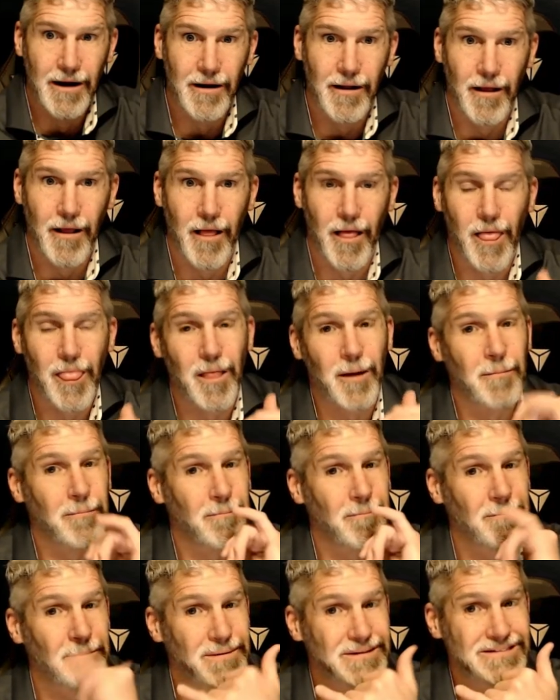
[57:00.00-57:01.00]
we keep on
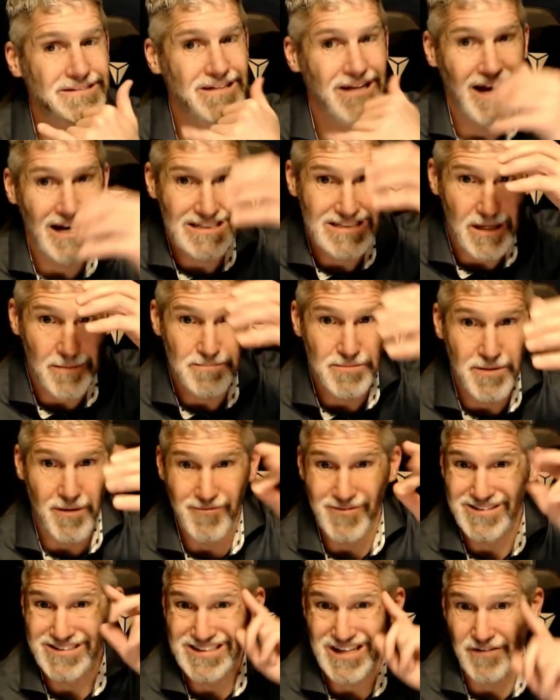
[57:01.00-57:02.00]
feeding
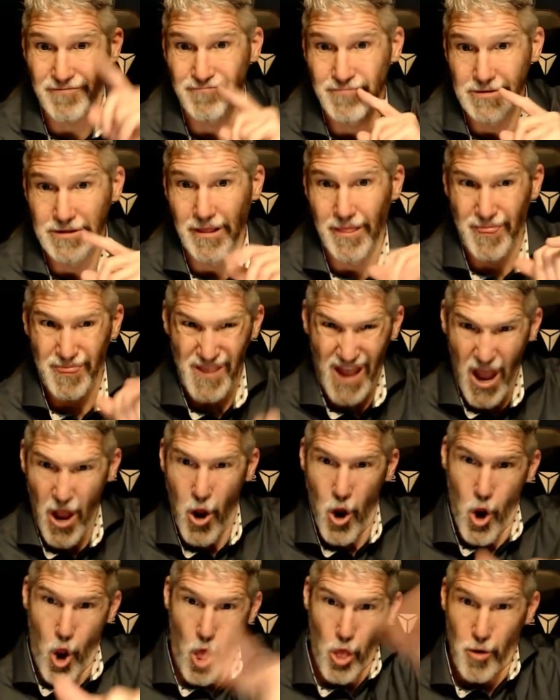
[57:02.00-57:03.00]
into the
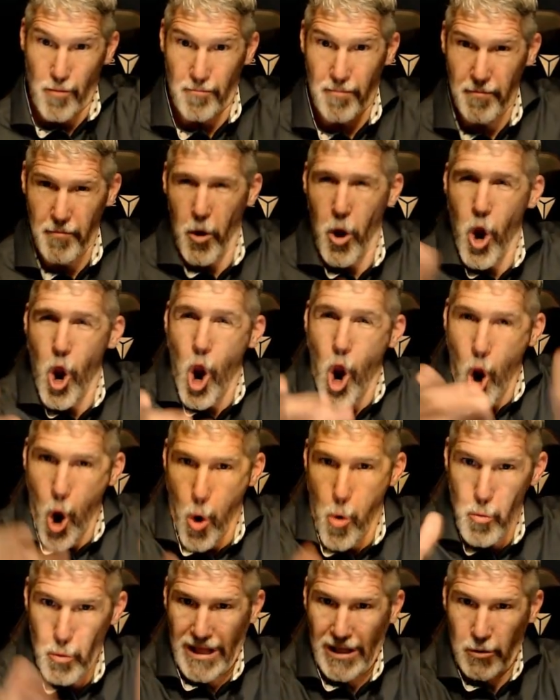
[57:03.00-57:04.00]
misconception
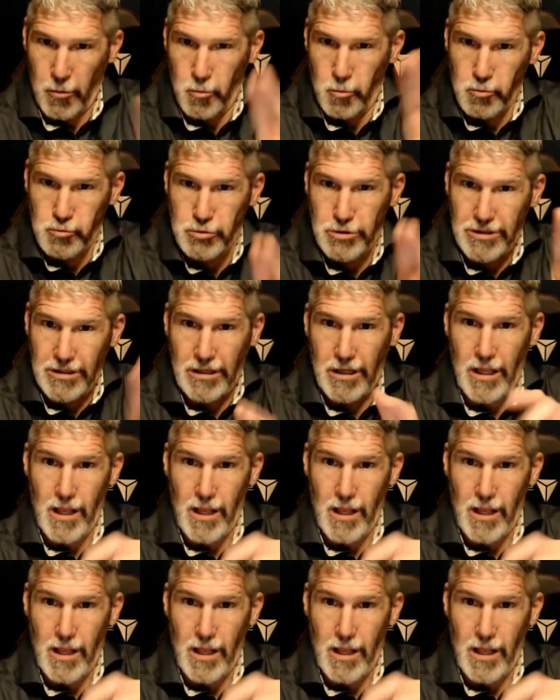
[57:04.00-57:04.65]
of